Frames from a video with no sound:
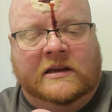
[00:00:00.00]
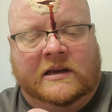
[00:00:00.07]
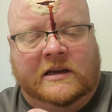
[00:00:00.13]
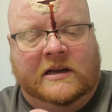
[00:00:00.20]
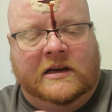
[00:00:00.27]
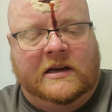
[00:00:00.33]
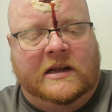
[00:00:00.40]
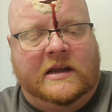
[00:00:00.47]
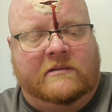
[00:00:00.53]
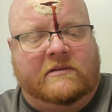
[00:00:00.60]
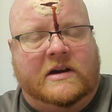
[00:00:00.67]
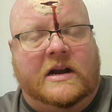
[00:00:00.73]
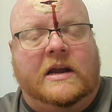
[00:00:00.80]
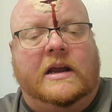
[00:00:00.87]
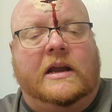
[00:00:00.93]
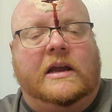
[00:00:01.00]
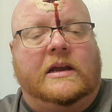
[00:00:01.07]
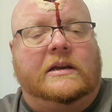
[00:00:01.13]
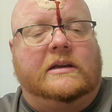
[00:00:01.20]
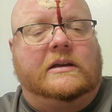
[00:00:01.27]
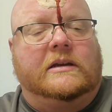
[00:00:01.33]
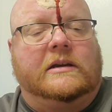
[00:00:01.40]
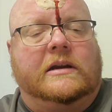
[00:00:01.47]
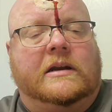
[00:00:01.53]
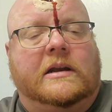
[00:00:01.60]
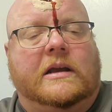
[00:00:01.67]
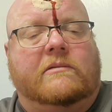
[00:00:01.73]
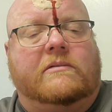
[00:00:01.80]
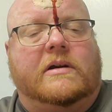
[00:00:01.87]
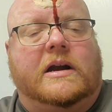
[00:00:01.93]
It ain't right. It
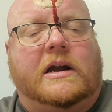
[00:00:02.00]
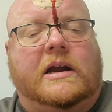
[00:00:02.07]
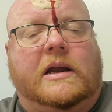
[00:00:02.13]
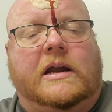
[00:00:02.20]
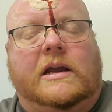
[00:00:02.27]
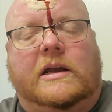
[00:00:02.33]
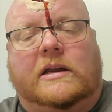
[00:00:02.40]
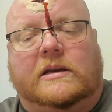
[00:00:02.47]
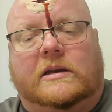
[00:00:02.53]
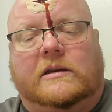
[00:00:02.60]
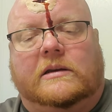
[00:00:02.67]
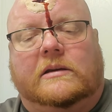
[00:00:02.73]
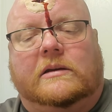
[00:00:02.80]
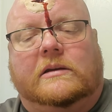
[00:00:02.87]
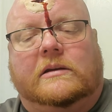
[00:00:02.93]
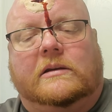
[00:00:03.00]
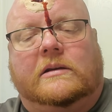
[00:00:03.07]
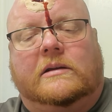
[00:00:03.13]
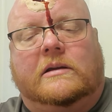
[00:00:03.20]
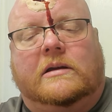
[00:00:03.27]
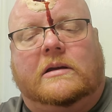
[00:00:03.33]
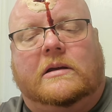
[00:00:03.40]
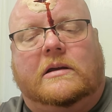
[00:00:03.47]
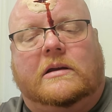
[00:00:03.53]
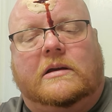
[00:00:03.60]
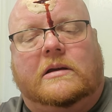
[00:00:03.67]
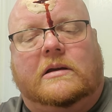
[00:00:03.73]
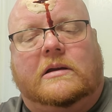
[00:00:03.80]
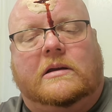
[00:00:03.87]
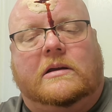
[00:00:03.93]
ain't right.
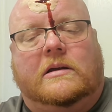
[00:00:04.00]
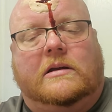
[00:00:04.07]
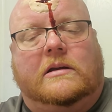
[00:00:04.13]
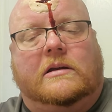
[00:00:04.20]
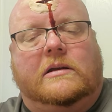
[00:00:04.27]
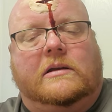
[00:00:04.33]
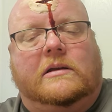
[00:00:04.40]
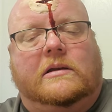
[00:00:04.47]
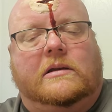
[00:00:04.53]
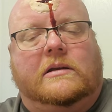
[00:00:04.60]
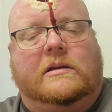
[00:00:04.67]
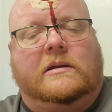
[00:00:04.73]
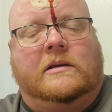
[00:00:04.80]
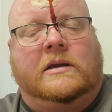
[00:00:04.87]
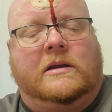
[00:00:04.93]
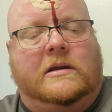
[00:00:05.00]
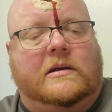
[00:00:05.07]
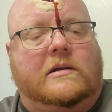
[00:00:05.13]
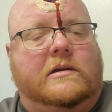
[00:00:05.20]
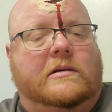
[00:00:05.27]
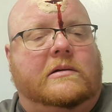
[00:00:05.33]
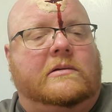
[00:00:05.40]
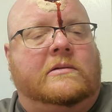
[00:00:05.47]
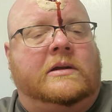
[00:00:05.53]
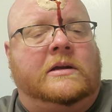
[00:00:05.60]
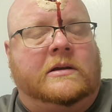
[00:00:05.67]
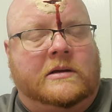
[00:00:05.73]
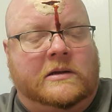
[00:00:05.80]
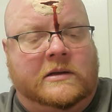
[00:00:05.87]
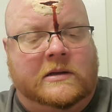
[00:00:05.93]
Oh, you know.
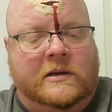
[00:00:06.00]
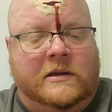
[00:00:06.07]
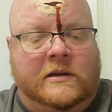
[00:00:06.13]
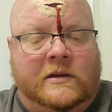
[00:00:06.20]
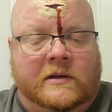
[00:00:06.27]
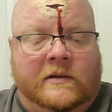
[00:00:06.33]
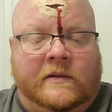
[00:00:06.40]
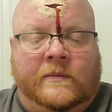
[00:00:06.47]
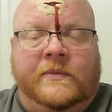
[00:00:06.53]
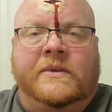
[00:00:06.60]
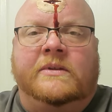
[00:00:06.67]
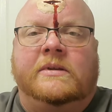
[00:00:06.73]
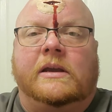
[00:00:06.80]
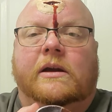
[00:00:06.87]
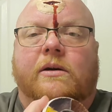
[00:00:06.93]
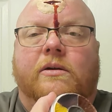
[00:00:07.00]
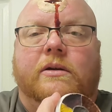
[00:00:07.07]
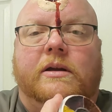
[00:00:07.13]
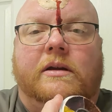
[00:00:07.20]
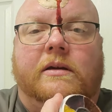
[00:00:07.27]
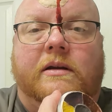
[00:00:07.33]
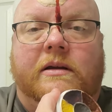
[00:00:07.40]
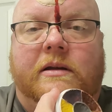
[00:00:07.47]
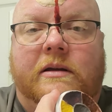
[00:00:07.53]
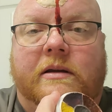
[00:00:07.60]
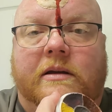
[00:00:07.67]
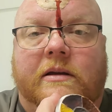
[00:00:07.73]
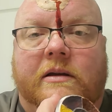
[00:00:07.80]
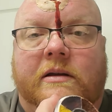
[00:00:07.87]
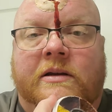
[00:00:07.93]
So,
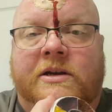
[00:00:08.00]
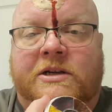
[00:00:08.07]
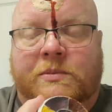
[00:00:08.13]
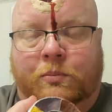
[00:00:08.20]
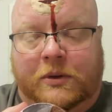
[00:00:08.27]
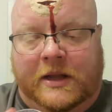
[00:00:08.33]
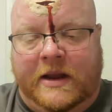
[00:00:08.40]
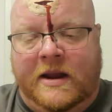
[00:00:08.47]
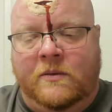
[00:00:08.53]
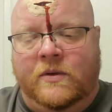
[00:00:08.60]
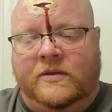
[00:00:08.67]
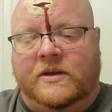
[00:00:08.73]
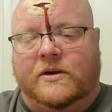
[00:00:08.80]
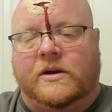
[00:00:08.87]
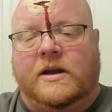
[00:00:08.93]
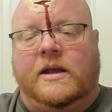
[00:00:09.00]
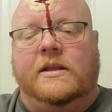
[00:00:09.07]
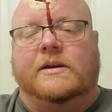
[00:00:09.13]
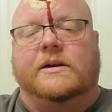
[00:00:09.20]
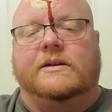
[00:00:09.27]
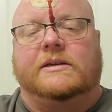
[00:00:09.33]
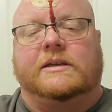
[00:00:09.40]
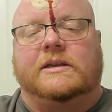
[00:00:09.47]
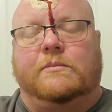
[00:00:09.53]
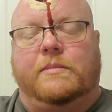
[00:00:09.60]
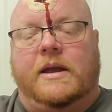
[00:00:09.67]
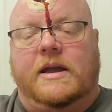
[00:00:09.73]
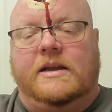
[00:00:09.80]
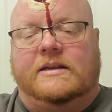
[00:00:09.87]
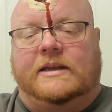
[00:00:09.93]
just playing with your colors, it's
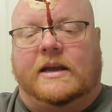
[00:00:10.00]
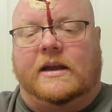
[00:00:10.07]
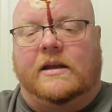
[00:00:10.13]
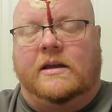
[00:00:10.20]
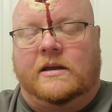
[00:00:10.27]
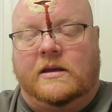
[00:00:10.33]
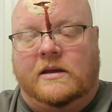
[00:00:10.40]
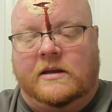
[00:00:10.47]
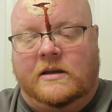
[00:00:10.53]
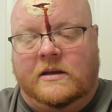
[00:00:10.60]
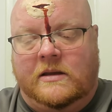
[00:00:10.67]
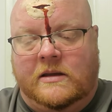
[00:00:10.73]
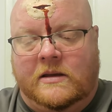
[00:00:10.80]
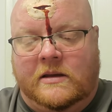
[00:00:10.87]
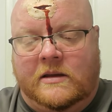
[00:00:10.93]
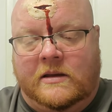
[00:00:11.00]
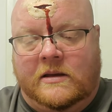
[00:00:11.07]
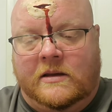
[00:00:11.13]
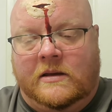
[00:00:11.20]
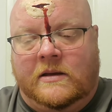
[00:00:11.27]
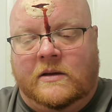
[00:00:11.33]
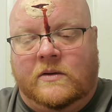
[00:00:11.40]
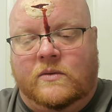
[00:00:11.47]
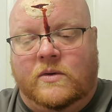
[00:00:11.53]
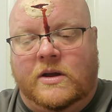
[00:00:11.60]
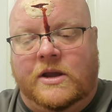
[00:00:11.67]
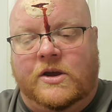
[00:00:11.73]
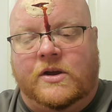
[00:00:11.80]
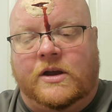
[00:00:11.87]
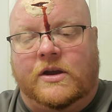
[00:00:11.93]
amazing
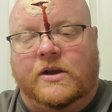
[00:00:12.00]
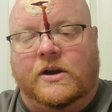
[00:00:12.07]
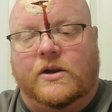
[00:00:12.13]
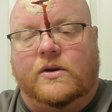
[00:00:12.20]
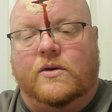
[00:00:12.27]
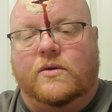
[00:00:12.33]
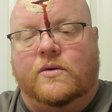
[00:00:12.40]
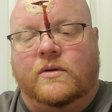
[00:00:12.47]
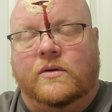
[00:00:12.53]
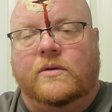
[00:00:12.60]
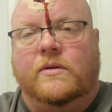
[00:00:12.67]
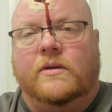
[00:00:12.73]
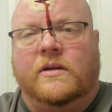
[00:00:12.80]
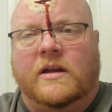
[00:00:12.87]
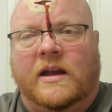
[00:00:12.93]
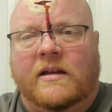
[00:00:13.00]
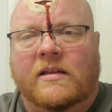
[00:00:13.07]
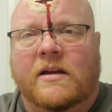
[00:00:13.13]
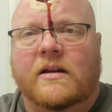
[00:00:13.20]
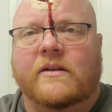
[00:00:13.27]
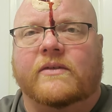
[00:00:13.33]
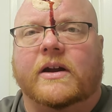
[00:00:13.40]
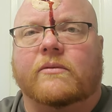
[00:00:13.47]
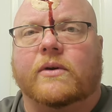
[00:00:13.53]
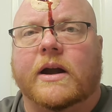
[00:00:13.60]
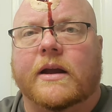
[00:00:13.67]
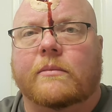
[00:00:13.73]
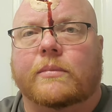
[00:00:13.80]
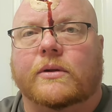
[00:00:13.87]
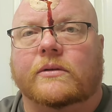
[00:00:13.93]
what you can do. How long have I
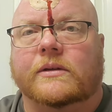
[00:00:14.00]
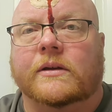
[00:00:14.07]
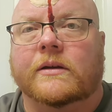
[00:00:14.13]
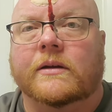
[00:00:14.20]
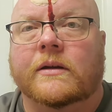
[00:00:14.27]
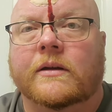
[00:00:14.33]
rambled?